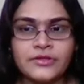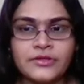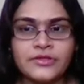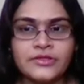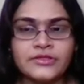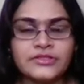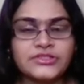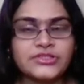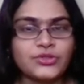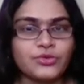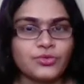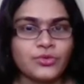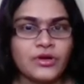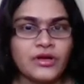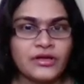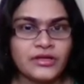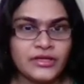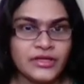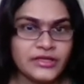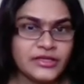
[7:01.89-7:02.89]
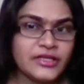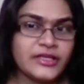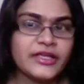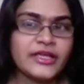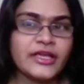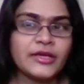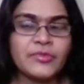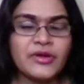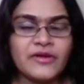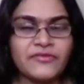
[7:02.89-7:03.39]
So, in the
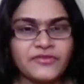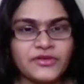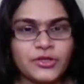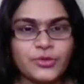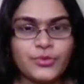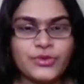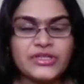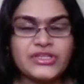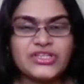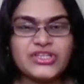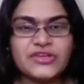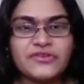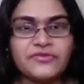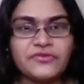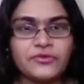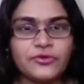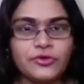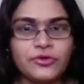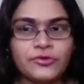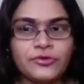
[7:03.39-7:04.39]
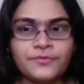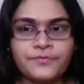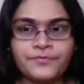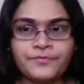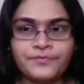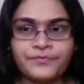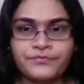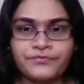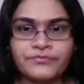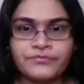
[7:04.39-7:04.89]
game after queen g4,
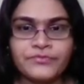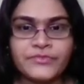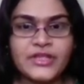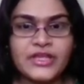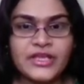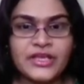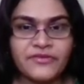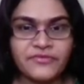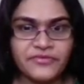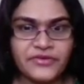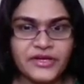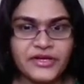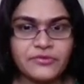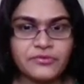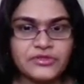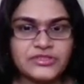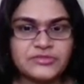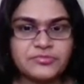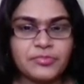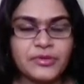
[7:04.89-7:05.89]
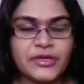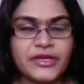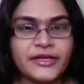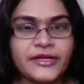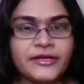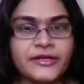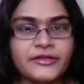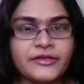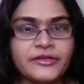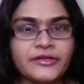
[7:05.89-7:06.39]
king f8 was
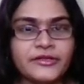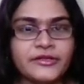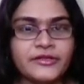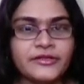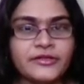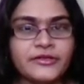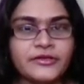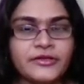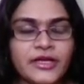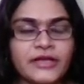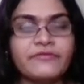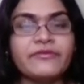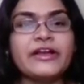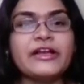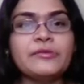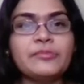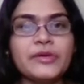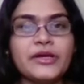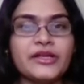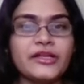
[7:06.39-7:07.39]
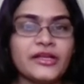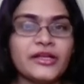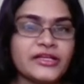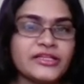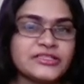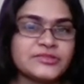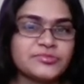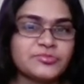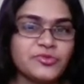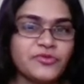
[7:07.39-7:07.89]
played. And white played a
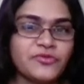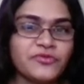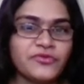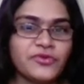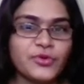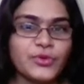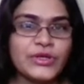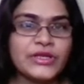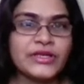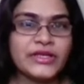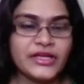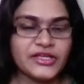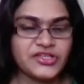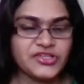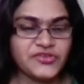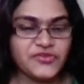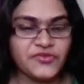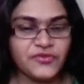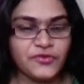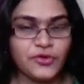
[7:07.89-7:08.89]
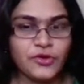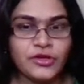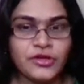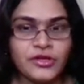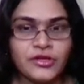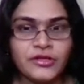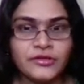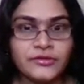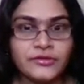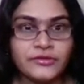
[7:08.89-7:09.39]
nice move, queen h4.
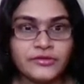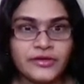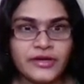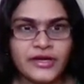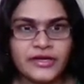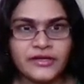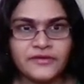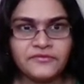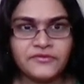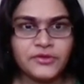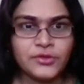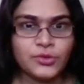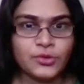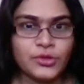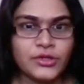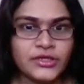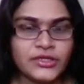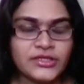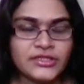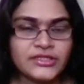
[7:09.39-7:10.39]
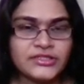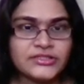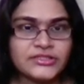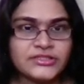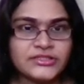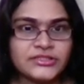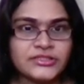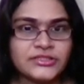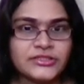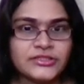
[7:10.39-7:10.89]
And if you
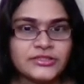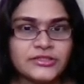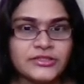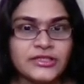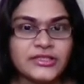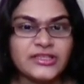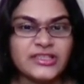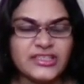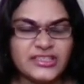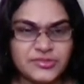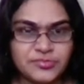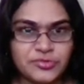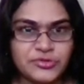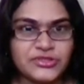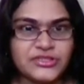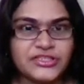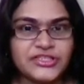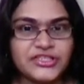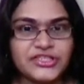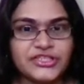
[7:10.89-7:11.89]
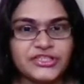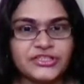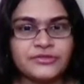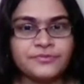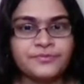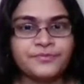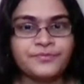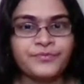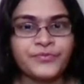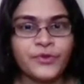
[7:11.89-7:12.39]
notice, in this position,
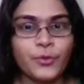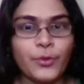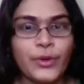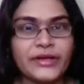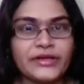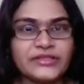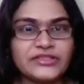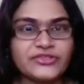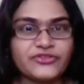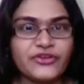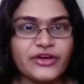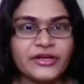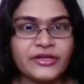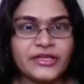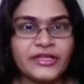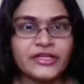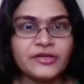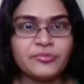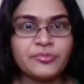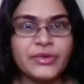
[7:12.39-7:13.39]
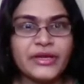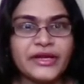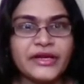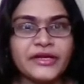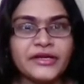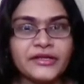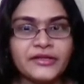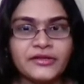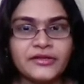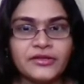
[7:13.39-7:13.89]
white is threatening a
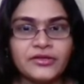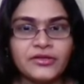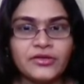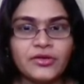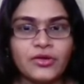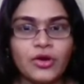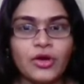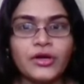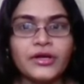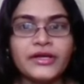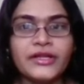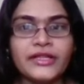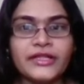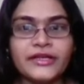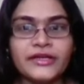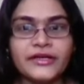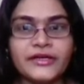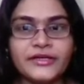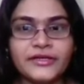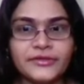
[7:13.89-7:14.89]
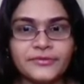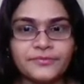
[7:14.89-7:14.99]
mate on d8.